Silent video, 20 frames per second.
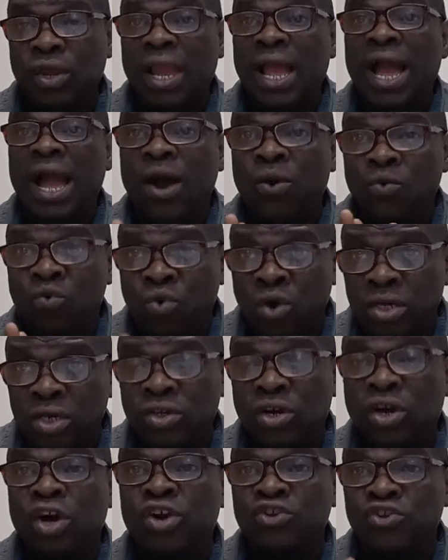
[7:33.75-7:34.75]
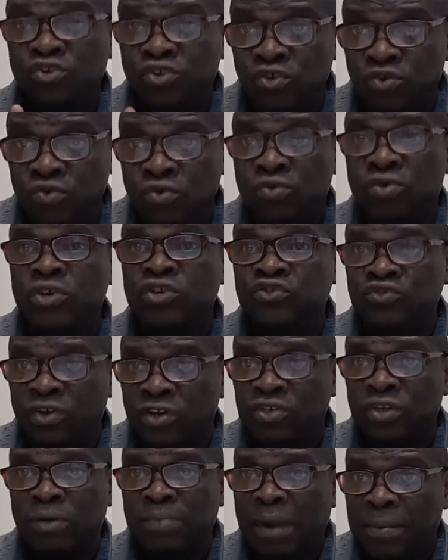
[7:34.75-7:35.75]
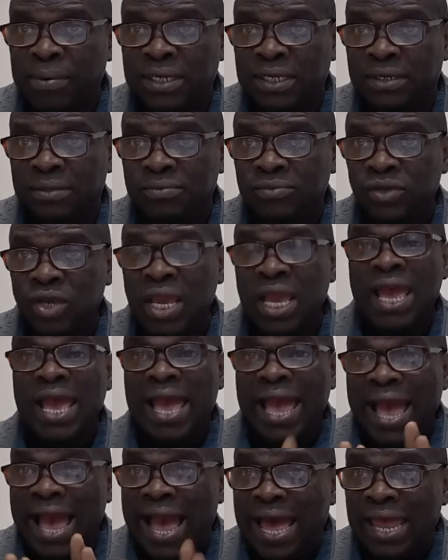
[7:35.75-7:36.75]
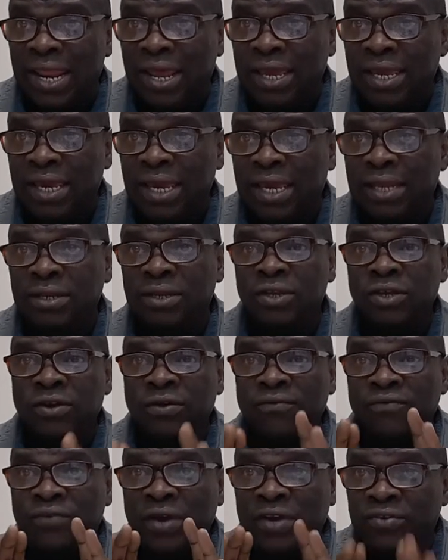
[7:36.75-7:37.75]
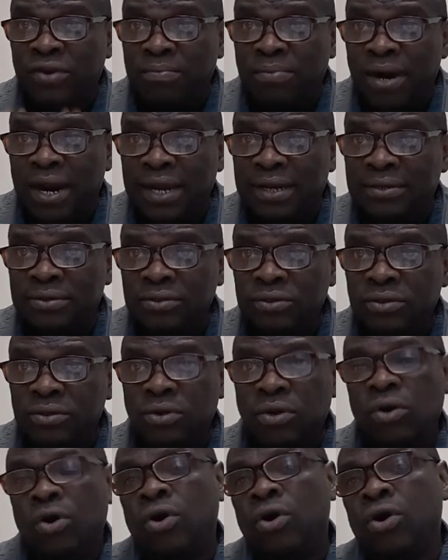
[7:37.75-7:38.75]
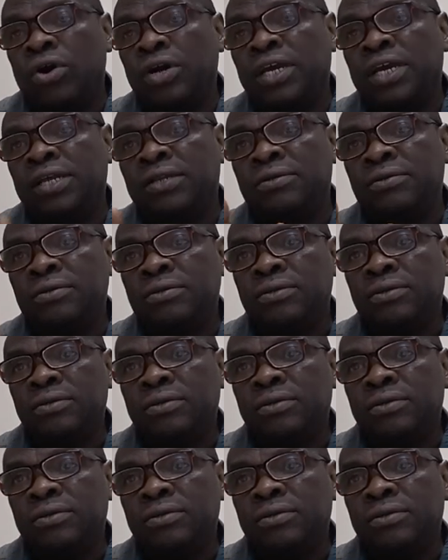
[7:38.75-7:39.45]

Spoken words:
I want a new construction property, either in Fredericksburg or in